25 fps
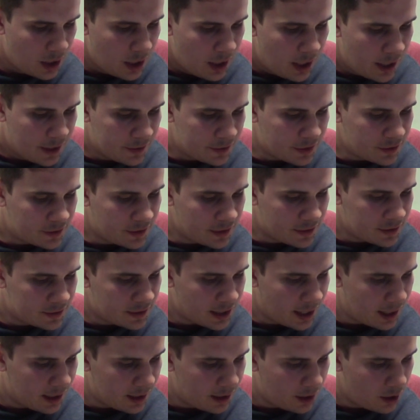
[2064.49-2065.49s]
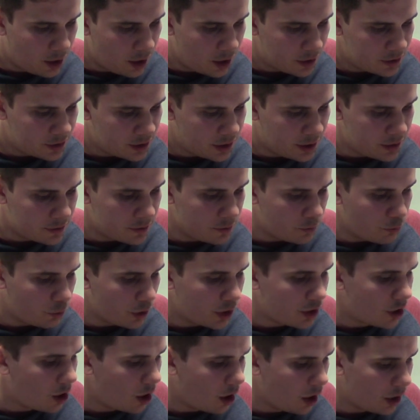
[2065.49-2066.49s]
His assist tally last season, we
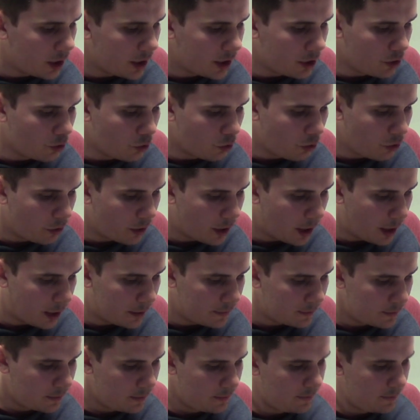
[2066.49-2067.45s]
can't ignore that.